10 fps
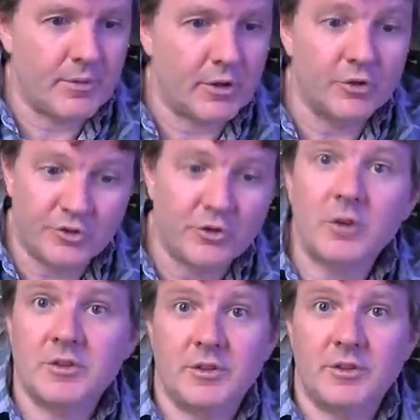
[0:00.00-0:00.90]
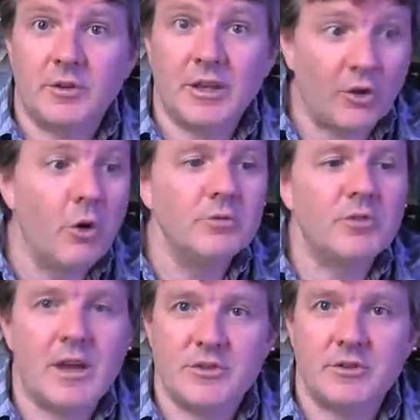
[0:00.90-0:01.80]
constructed, his own
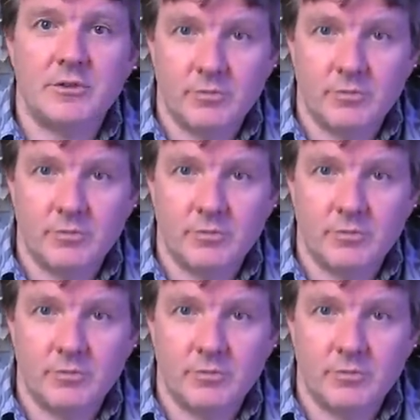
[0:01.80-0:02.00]
version,